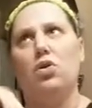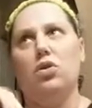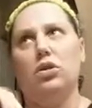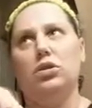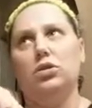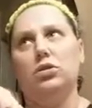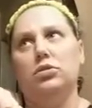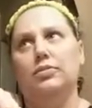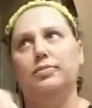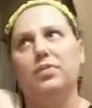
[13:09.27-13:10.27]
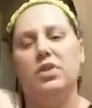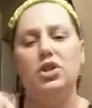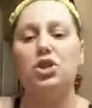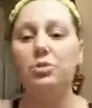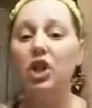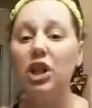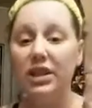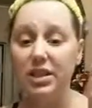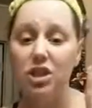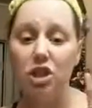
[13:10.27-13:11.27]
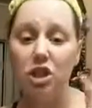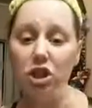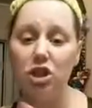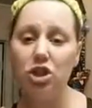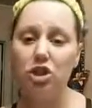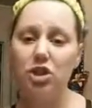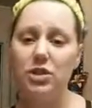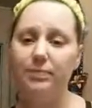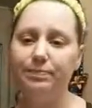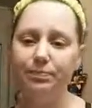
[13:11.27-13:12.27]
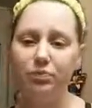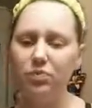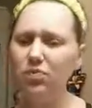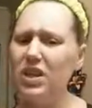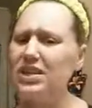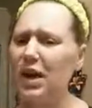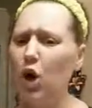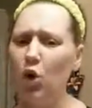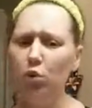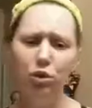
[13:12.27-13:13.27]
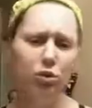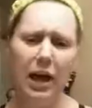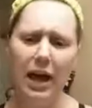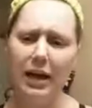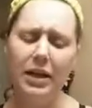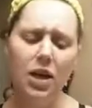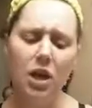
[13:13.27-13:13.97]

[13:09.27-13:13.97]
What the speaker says: there's some cleansers. It's like a whole new line.